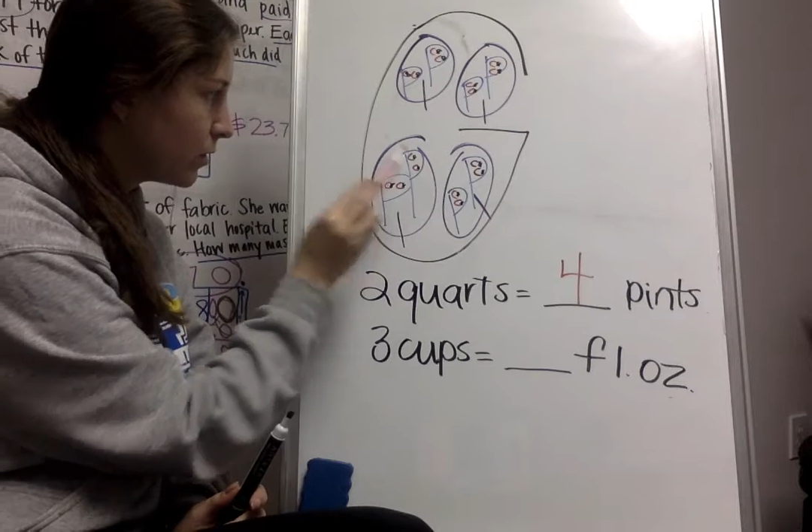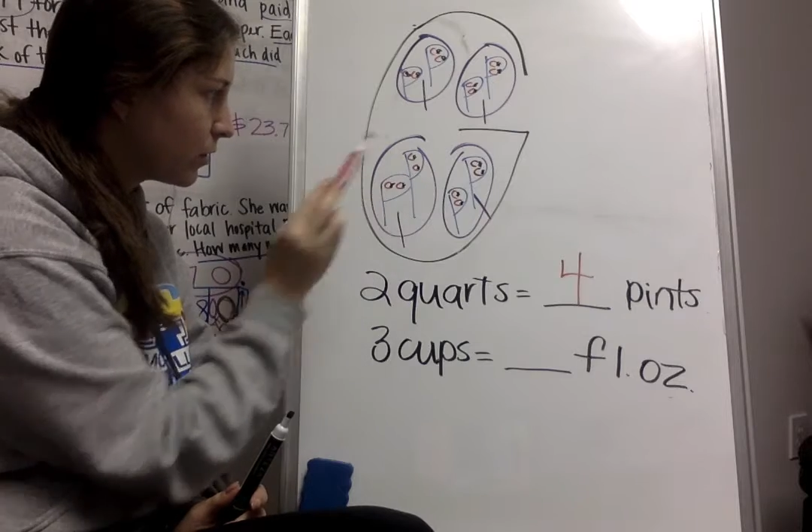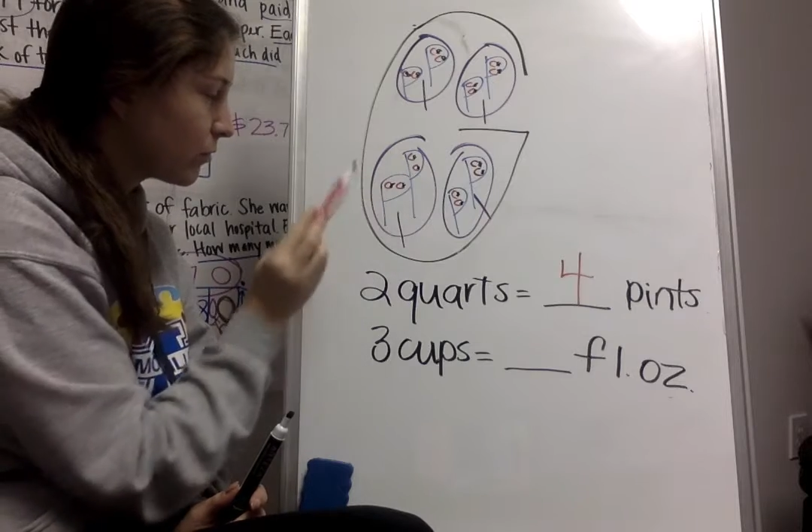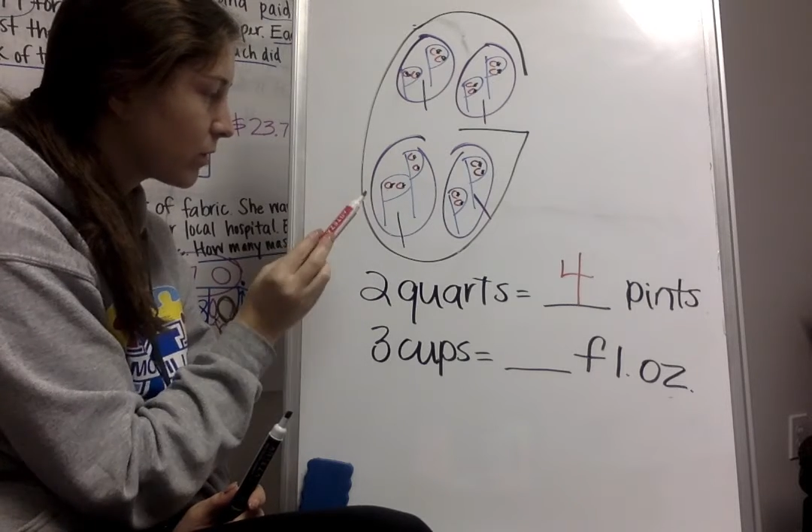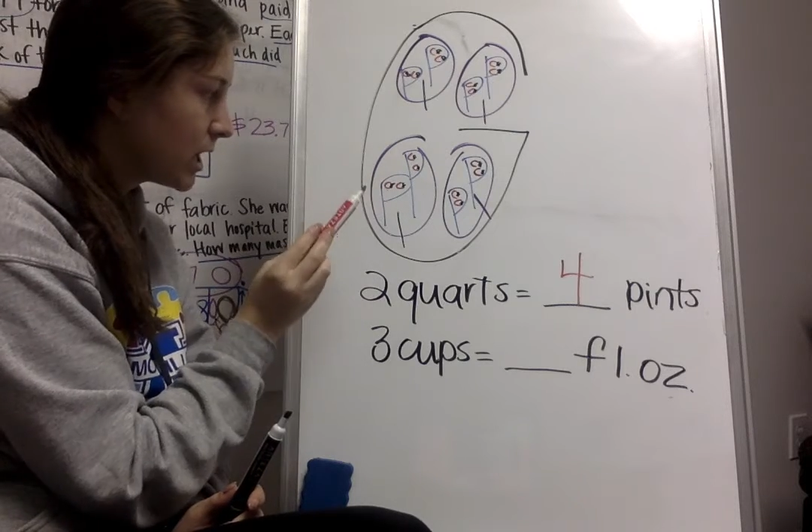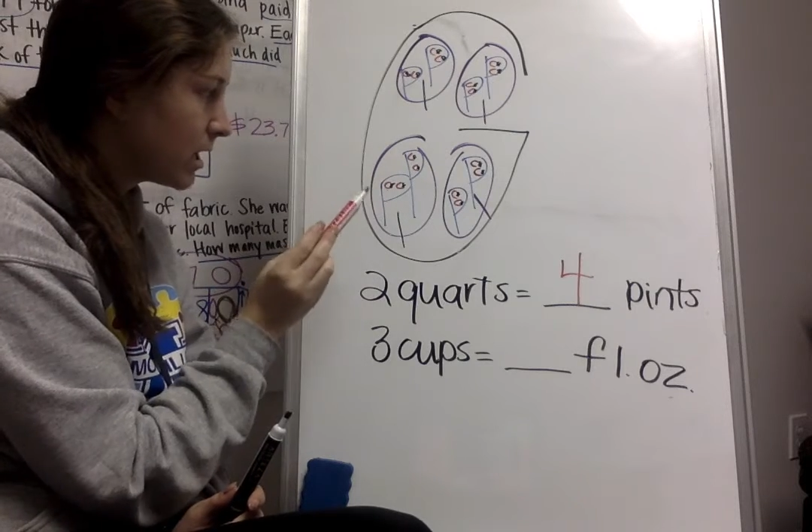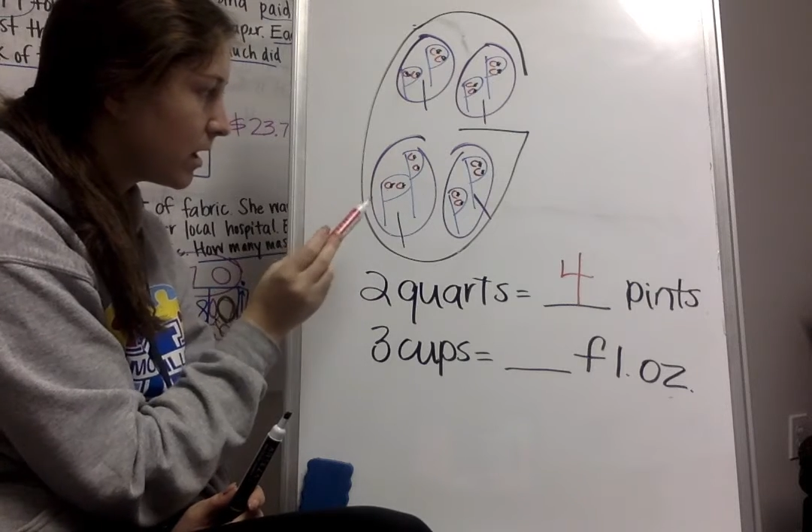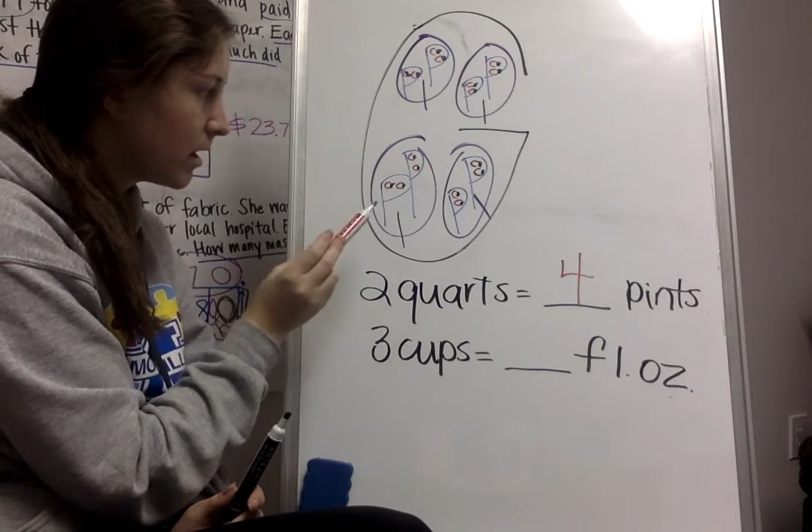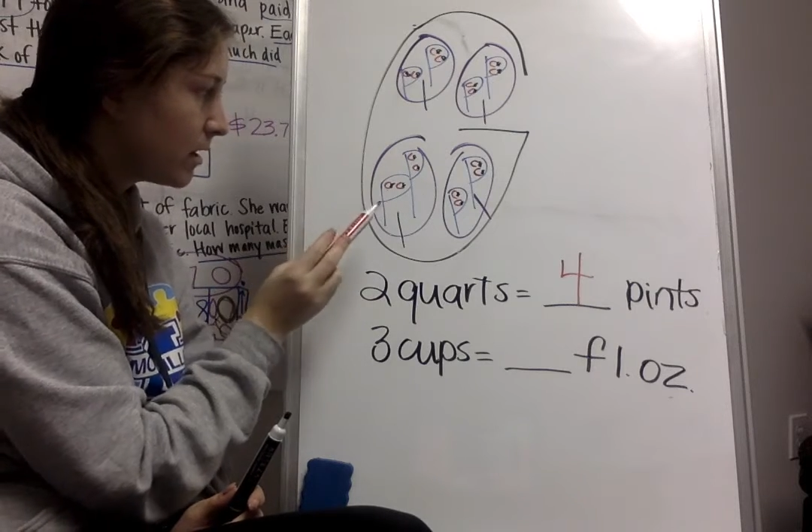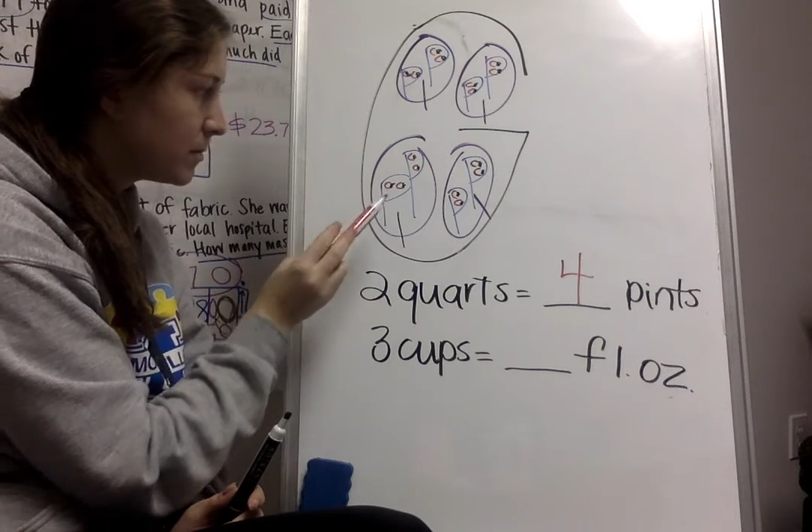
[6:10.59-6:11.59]
3
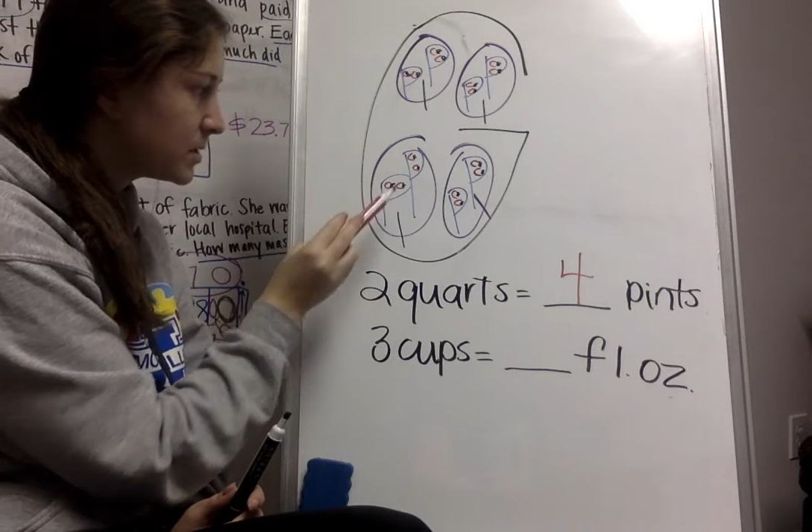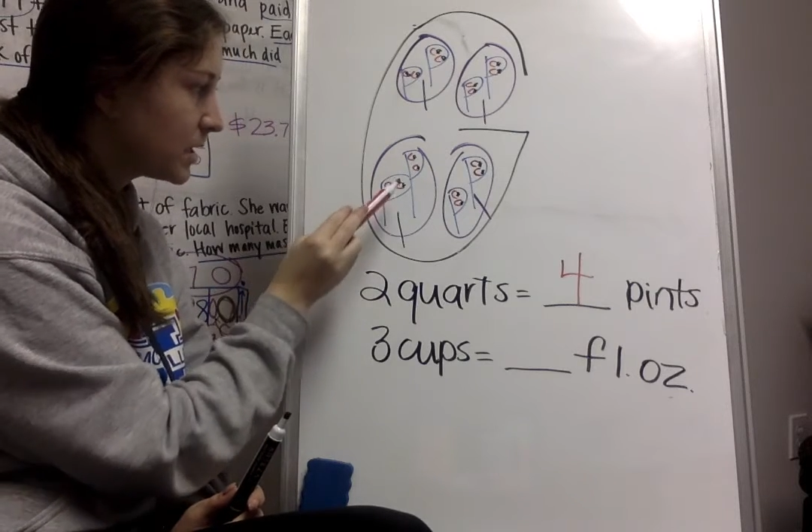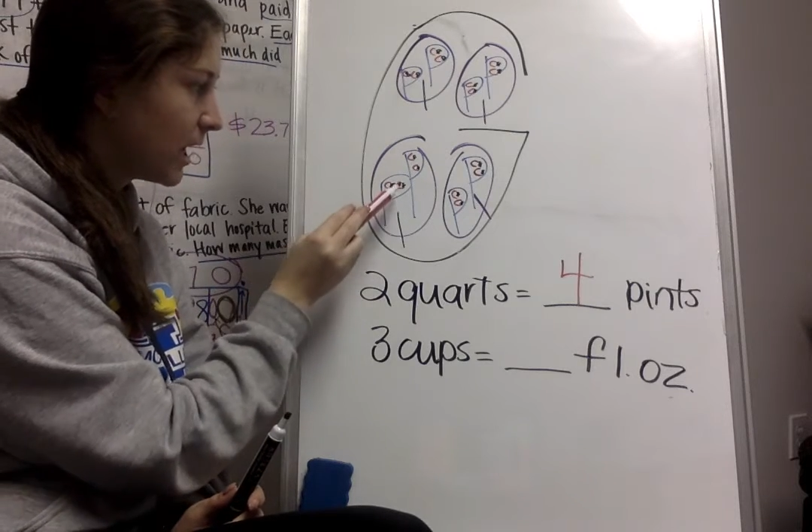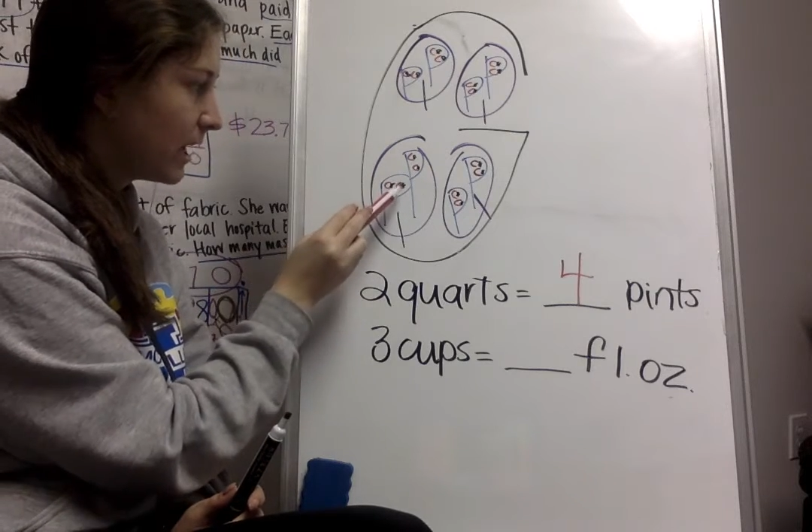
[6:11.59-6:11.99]
cups,